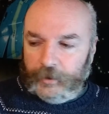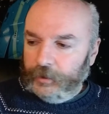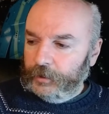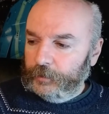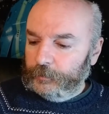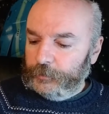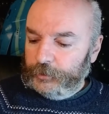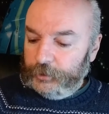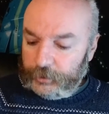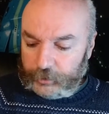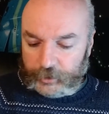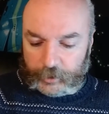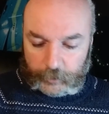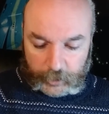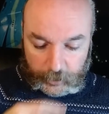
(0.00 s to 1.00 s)
The other
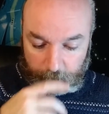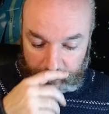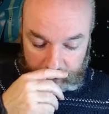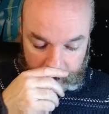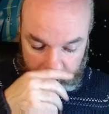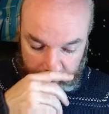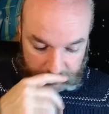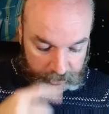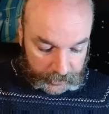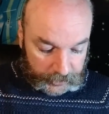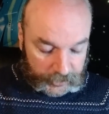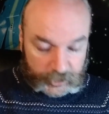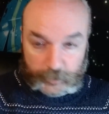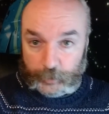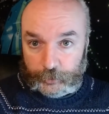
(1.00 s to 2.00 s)
thing I'm going to mention, actually,
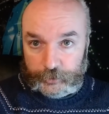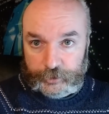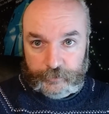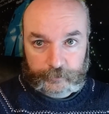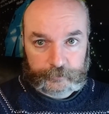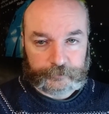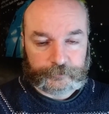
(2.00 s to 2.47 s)
at this point,